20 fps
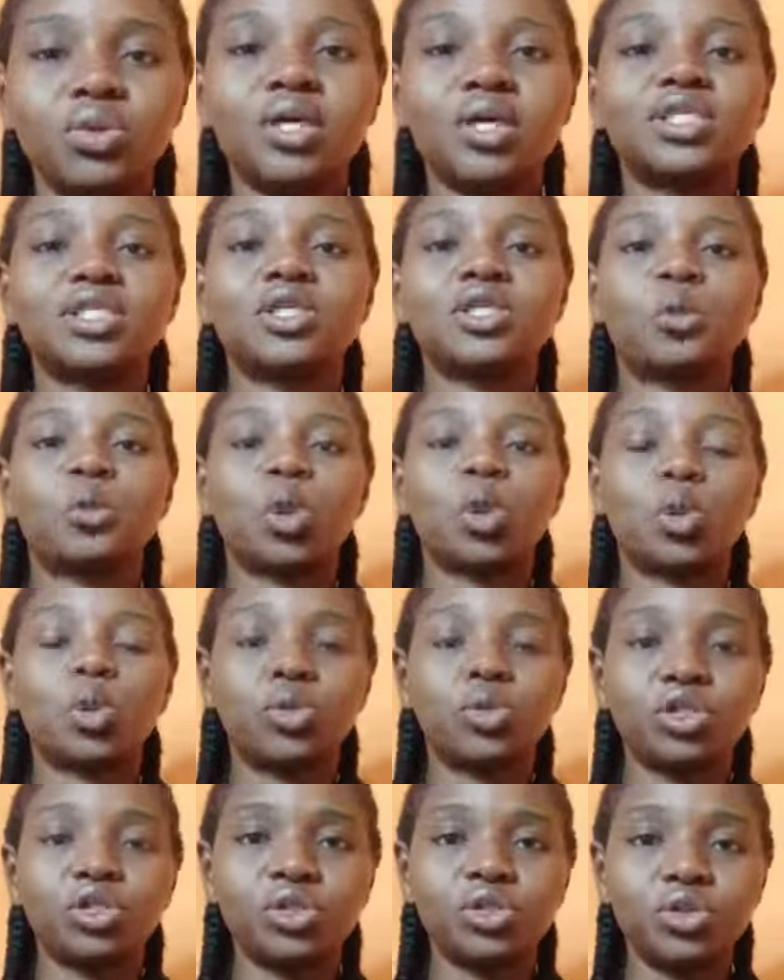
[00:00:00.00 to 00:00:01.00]
you should know
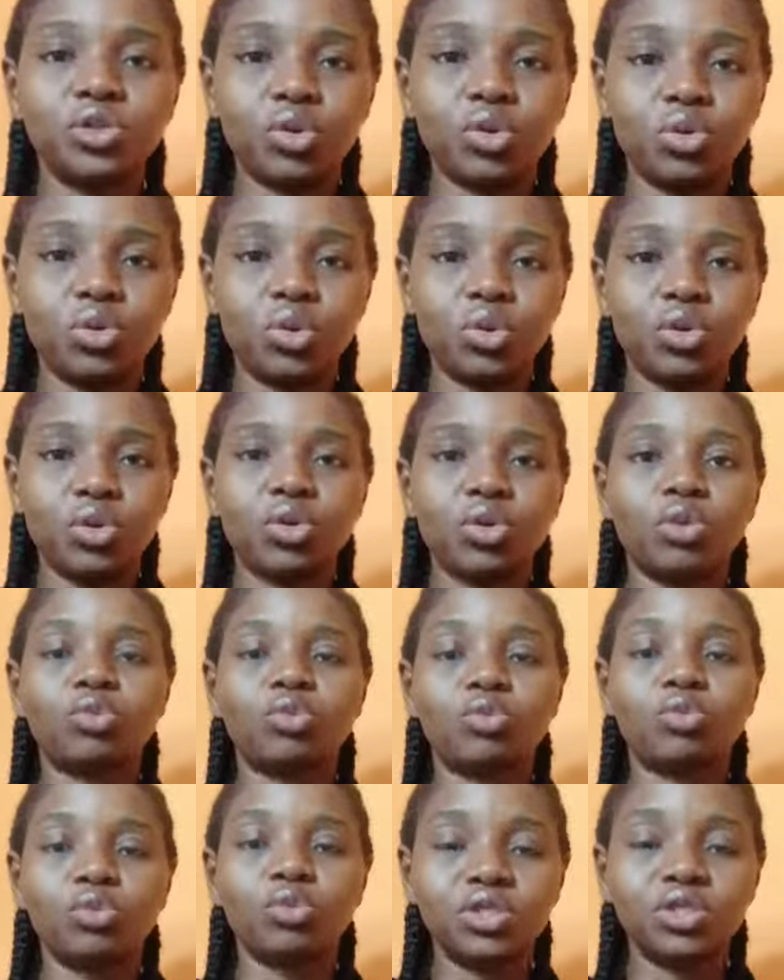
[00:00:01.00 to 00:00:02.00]
that
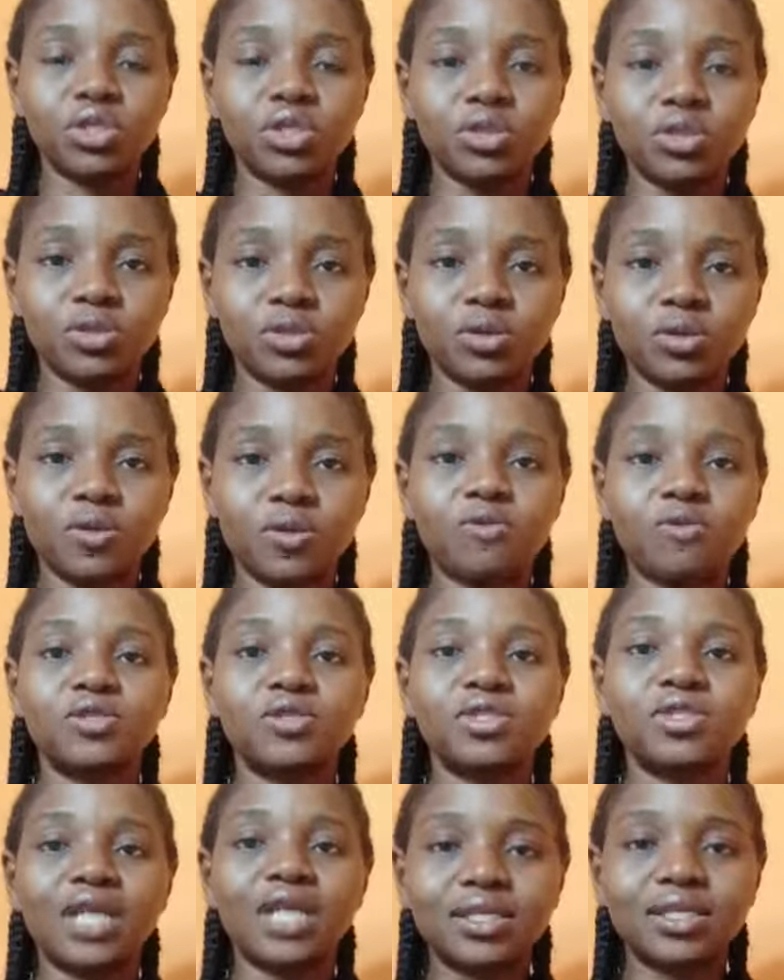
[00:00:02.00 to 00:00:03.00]
promoting your book or
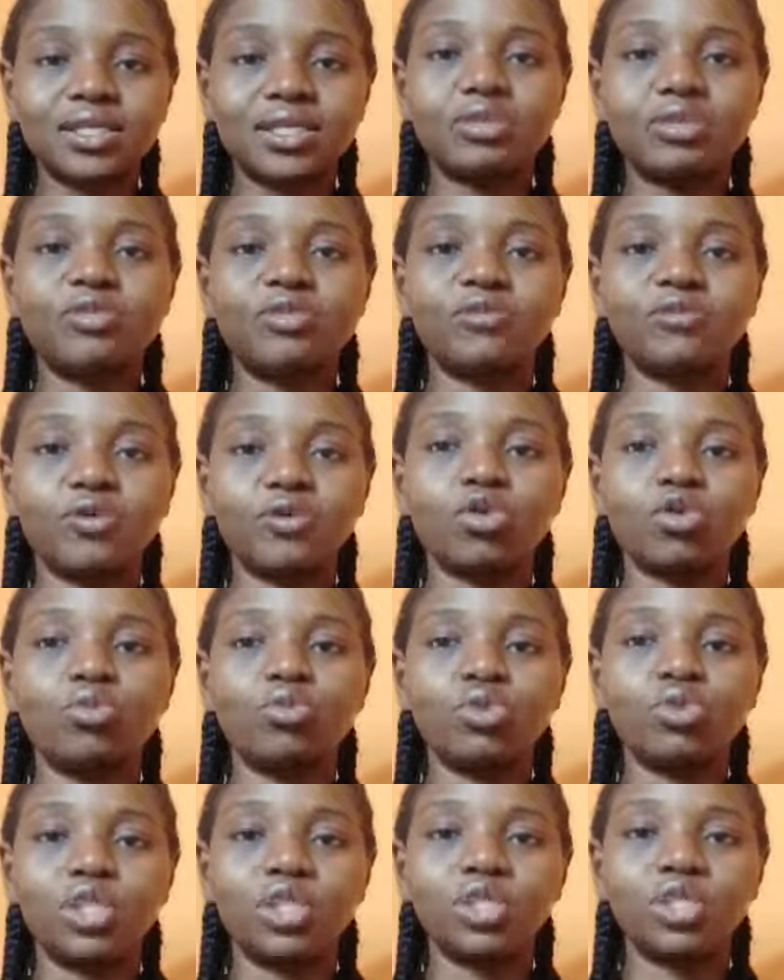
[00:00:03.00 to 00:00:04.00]
promoting yourself
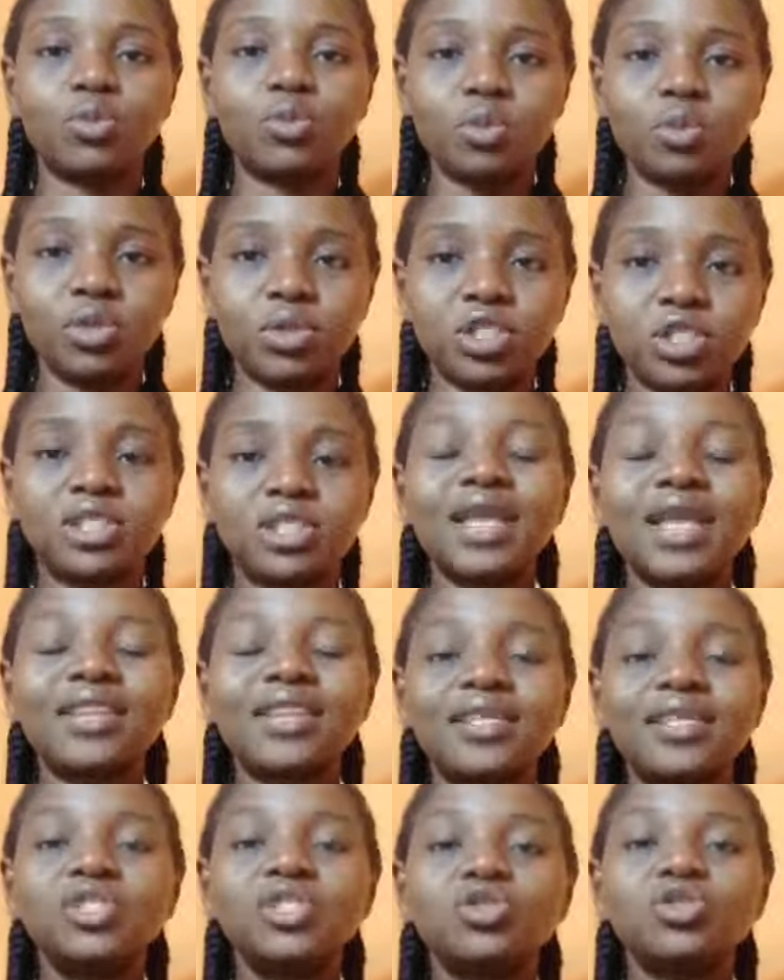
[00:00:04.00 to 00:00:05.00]
starts before your book
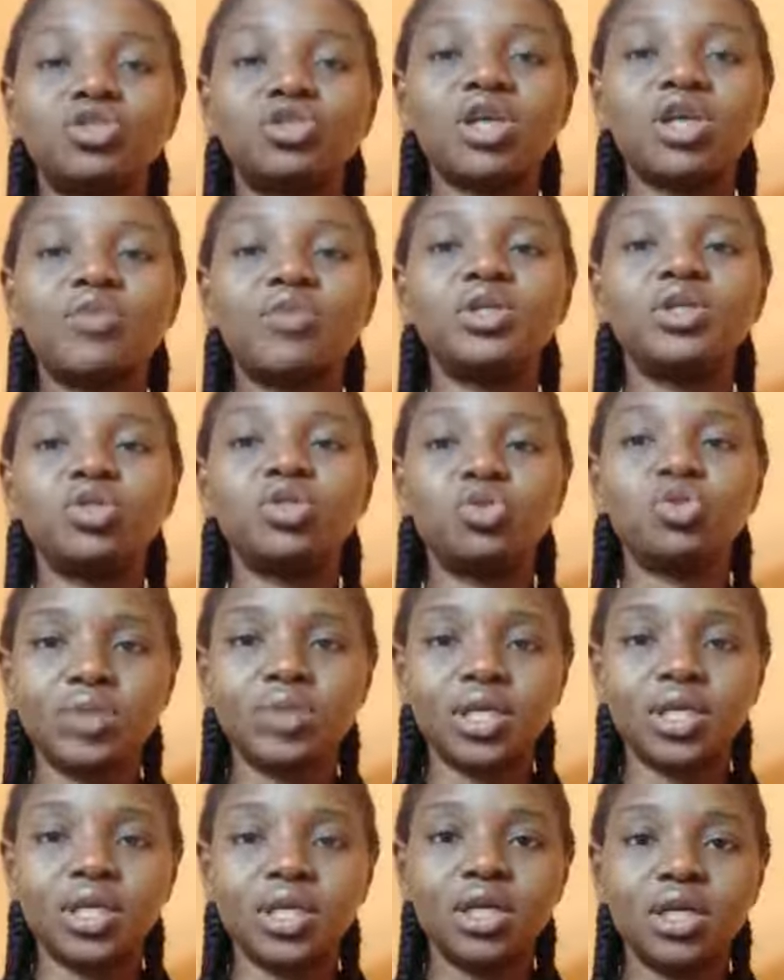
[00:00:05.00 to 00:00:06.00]
is published. There are
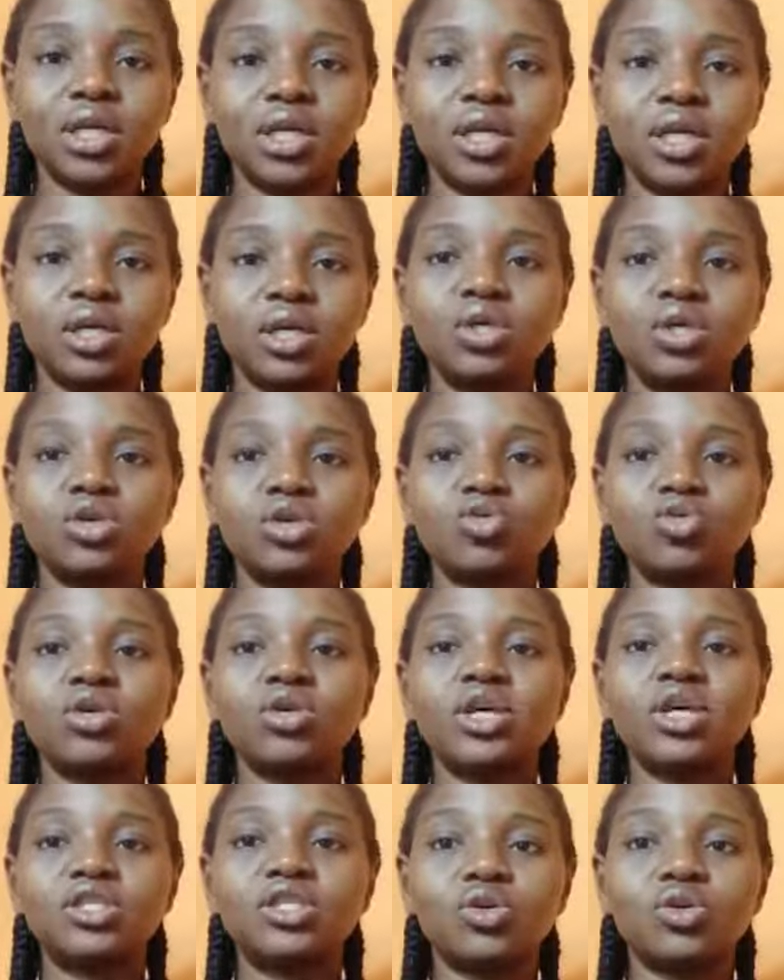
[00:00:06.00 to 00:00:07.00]
things you should have been
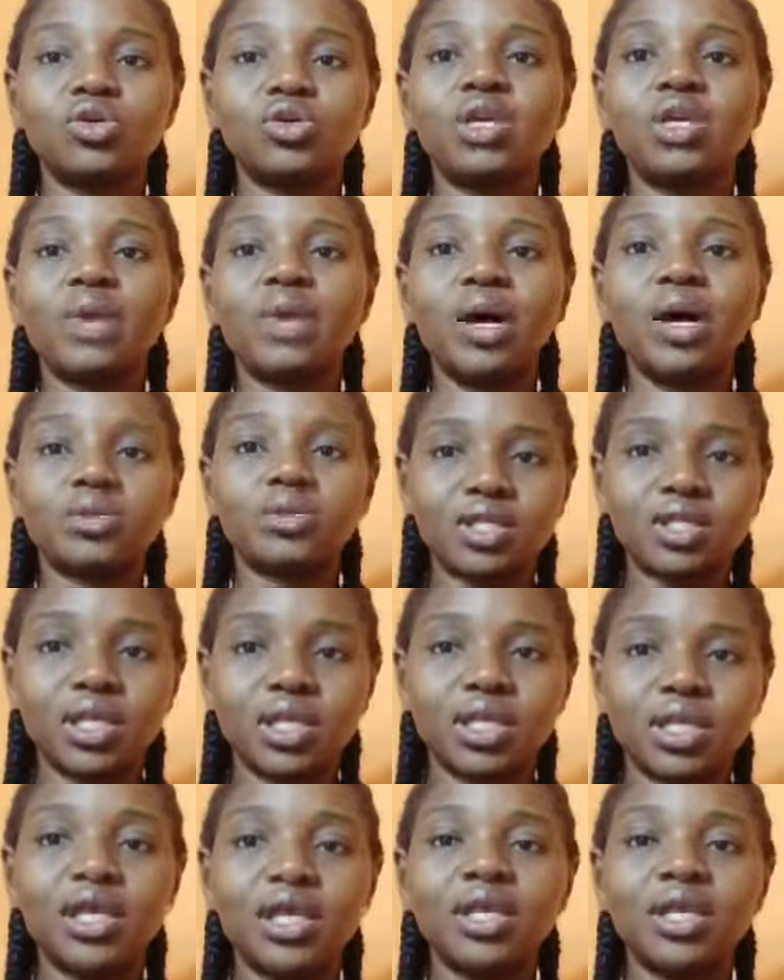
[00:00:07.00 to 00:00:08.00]
doing to
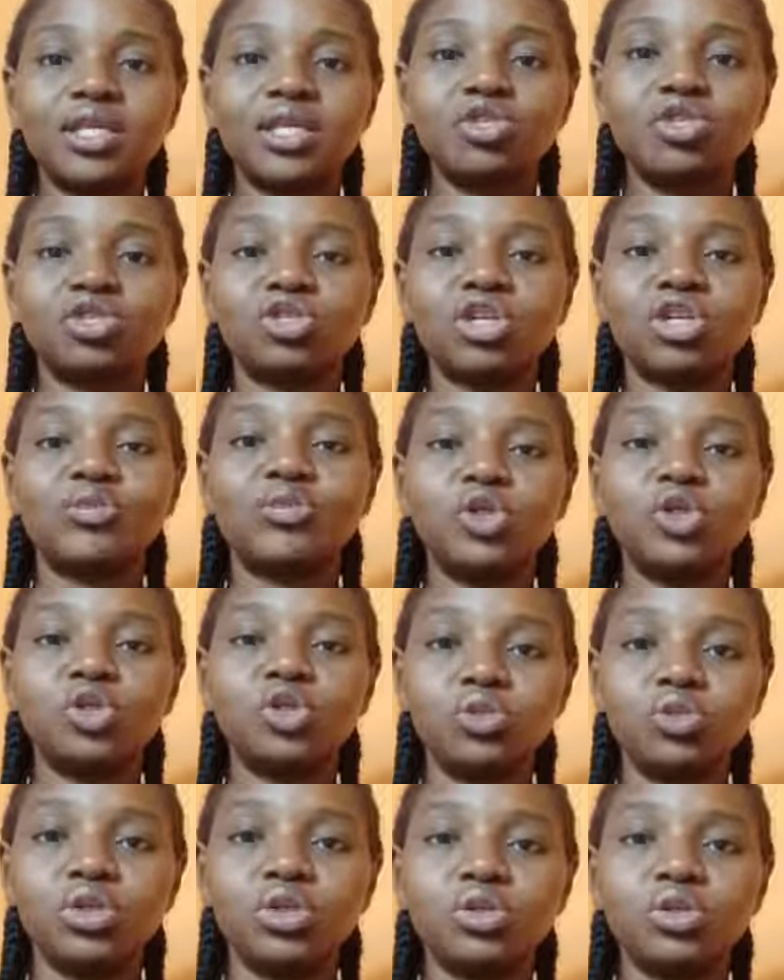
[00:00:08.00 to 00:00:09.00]
get your name out there.
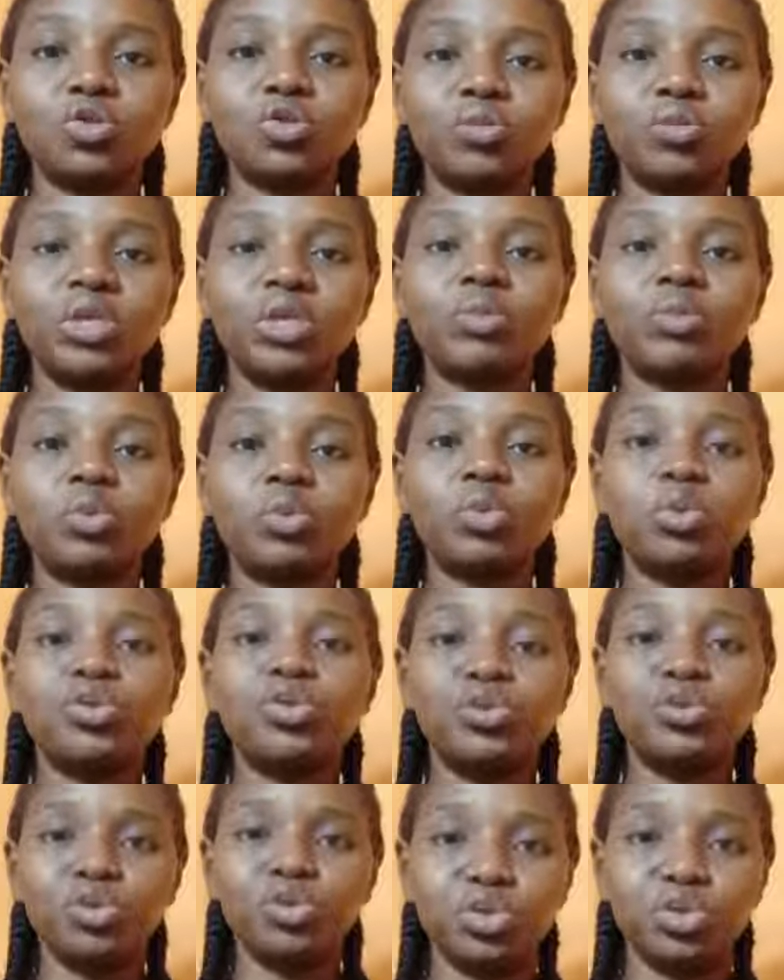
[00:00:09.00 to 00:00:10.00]
There are things you should have been
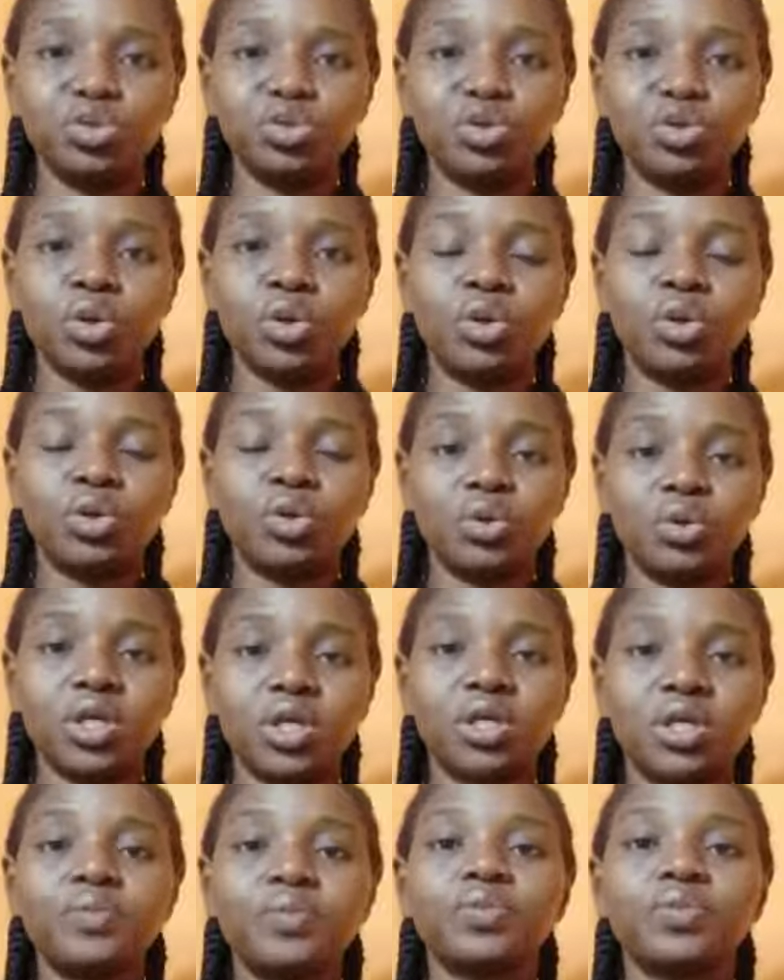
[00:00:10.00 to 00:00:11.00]
doing to make people
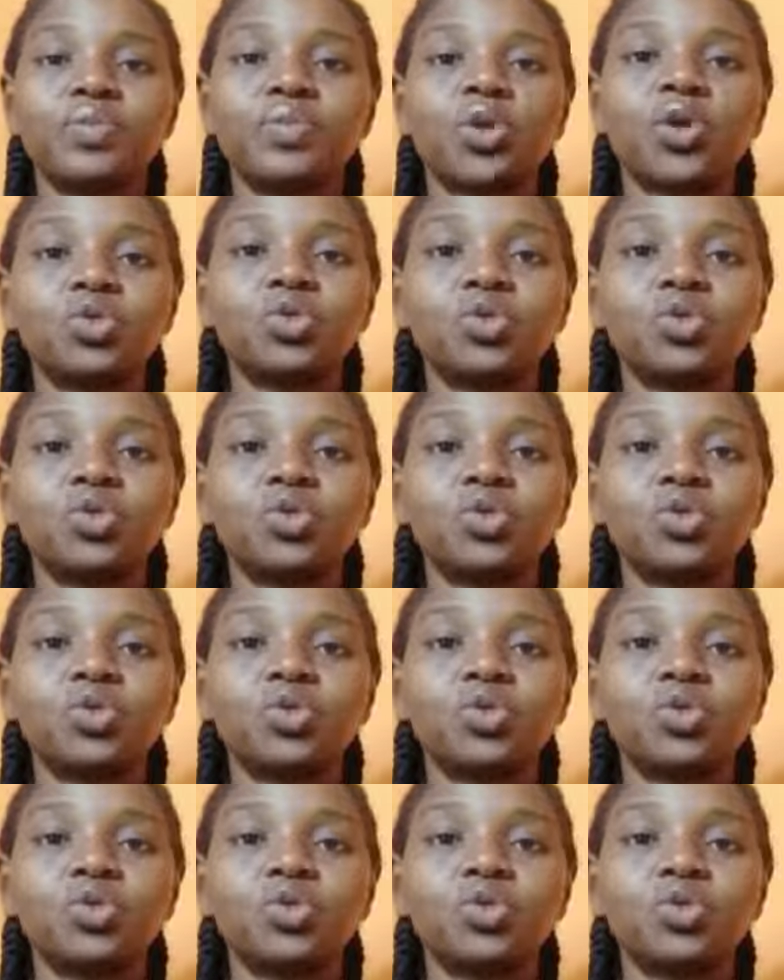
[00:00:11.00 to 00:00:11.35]
know you.